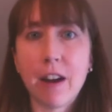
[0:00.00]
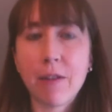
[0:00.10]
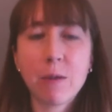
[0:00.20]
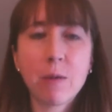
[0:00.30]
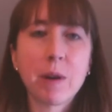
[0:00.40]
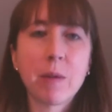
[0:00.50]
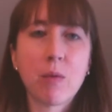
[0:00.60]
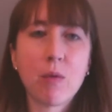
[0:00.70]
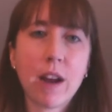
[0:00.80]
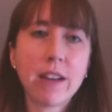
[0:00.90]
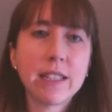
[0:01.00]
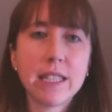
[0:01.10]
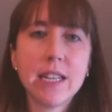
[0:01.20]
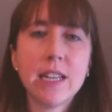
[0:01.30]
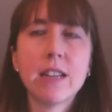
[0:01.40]
every woman in
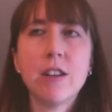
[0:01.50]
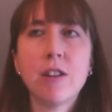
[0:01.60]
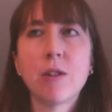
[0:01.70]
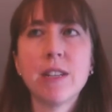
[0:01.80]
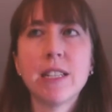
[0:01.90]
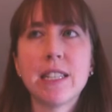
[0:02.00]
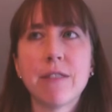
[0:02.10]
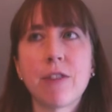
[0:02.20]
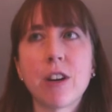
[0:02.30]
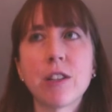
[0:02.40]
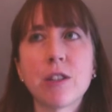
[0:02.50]
pregnancy, is different.